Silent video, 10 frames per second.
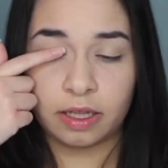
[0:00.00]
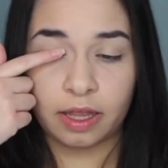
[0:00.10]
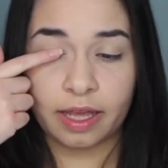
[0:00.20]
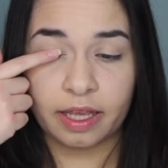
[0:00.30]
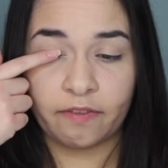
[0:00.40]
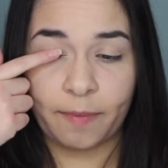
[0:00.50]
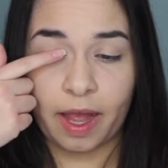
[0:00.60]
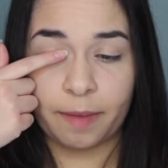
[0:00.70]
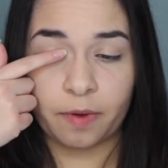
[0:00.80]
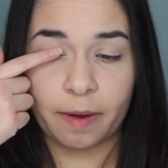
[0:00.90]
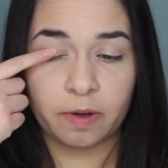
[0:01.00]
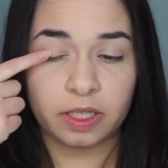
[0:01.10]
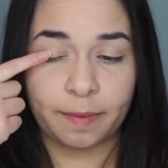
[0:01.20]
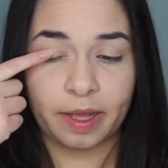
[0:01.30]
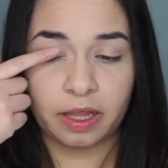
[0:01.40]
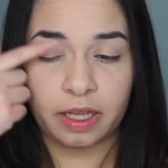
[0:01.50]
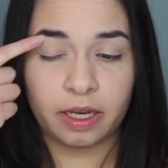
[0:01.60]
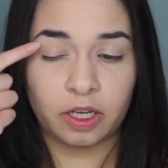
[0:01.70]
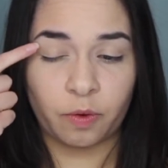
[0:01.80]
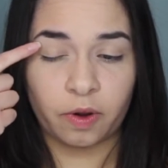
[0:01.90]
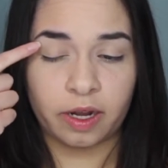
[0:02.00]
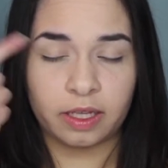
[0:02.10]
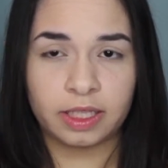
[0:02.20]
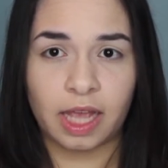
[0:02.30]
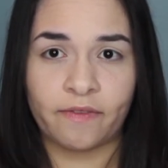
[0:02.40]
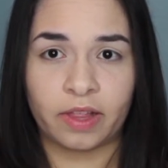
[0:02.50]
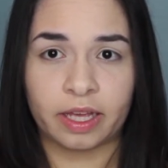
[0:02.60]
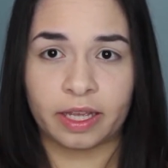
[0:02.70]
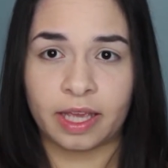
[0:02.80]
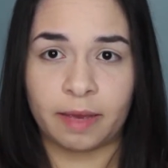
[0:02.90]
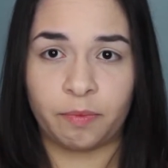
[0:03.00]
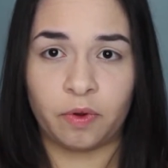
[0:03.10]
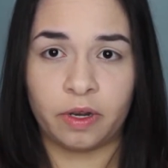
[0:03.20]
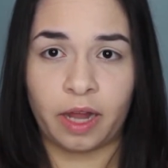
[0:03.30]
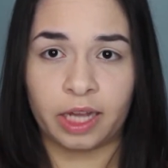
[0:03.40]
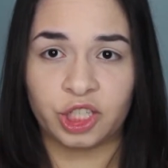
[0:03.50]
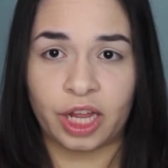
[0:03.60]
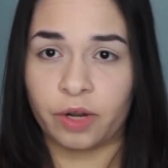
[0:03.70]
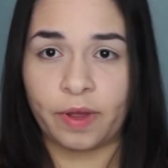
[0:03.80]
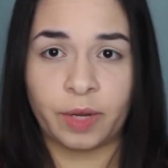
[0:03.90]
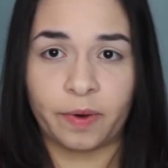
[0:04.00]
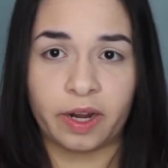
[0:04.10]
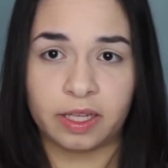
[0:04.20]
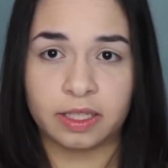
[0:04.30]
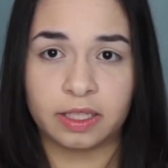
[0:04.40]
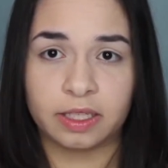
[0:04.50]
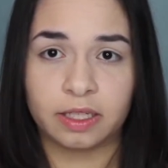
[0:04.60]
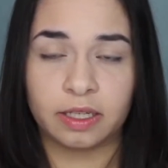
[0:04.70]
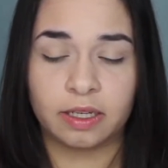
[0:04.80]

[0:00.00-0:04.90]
Like, if my eye primer is on my lid and nowhere else, I feel like I can't put eyeshadow anywhere else.